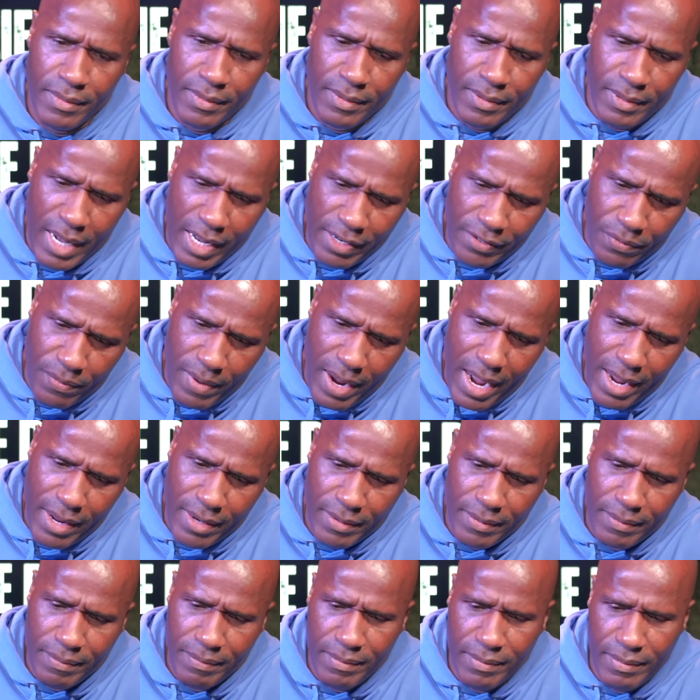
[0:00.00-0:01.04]
That's right,
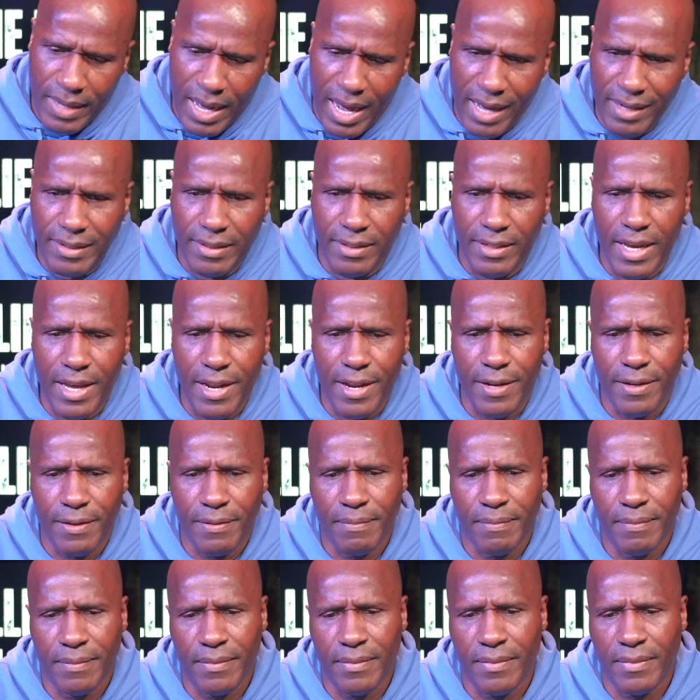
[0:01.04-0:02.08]
I said it.
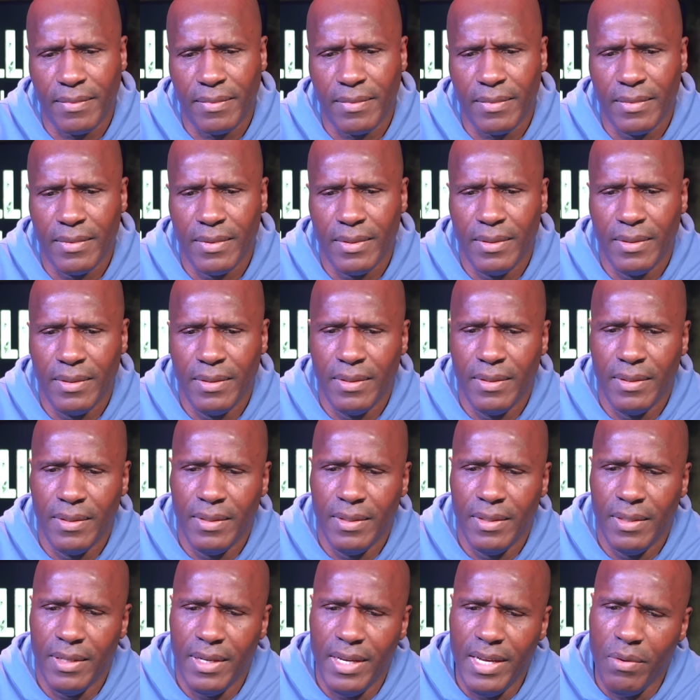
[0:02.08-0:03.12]

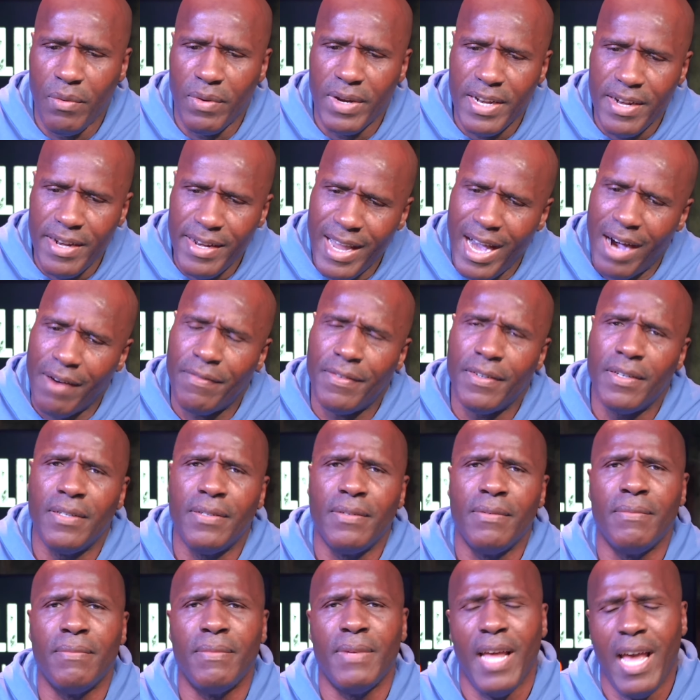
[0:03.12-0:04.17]
He would never,
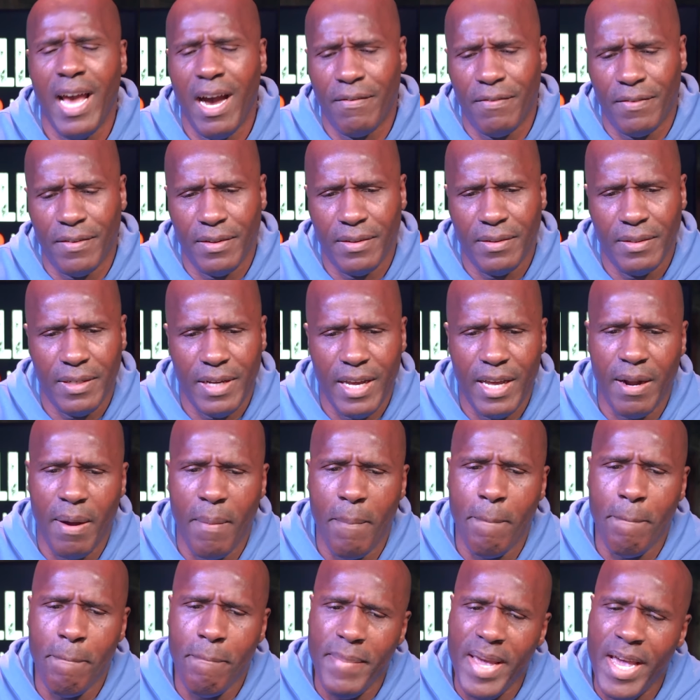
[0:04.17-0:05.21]
ever in a
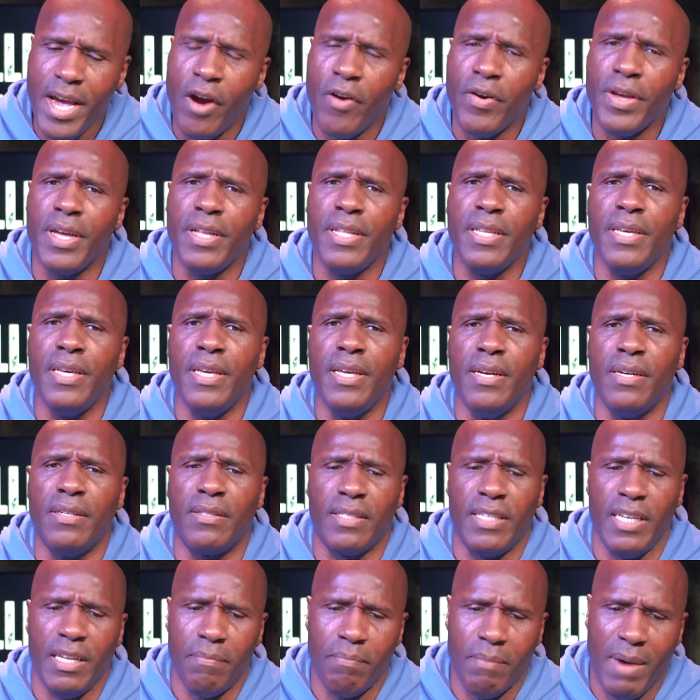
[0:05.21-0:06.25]
million years
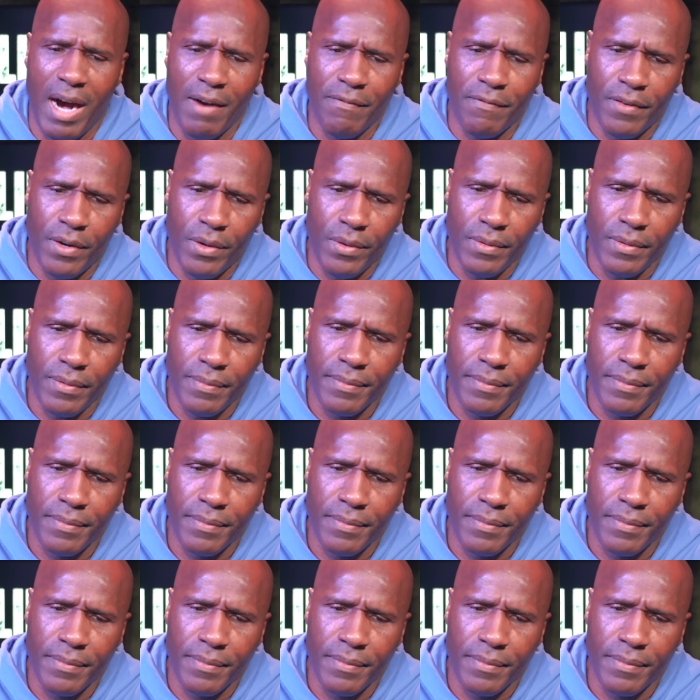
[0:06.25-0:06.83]
get my vote.